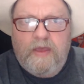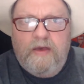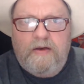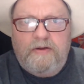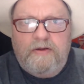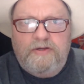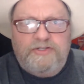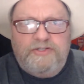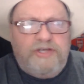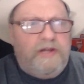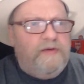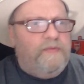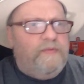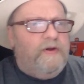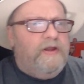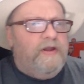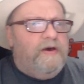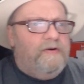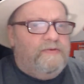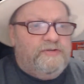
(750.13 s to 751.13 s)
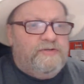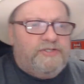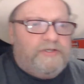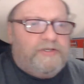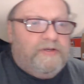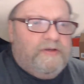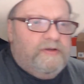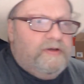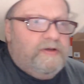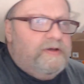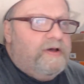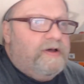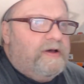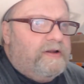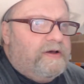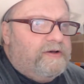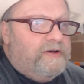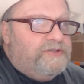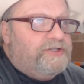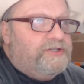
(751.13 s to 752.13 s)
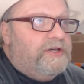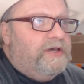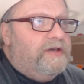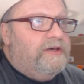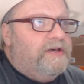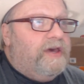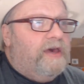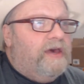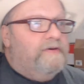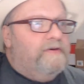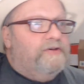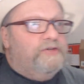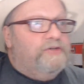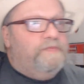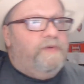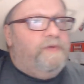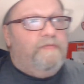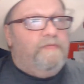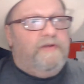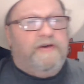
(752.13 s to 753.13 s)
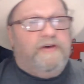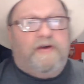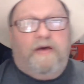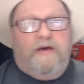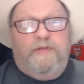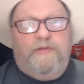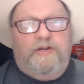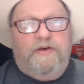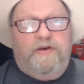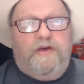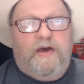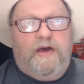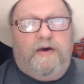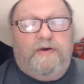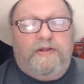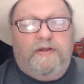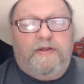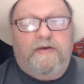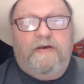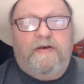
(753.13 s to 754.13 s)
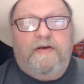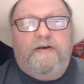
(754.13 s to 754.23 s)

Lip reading: And has anyone else, I'll ask it again because people are coming and going,